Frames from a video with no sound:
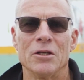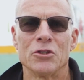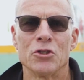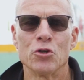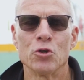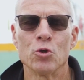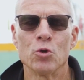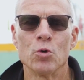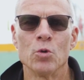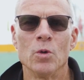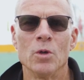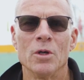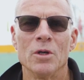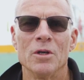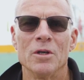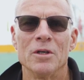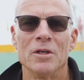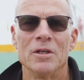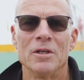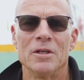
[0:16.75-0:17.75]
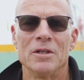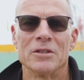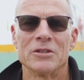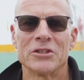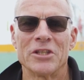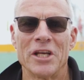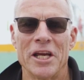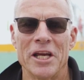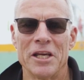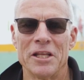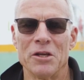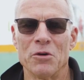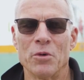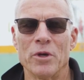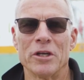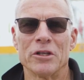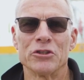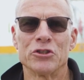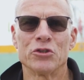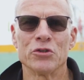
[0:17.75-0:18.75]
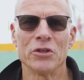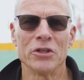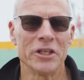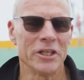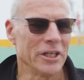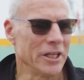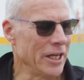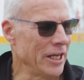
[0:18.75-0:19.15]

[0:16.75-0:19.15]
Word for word: to say that we are drilling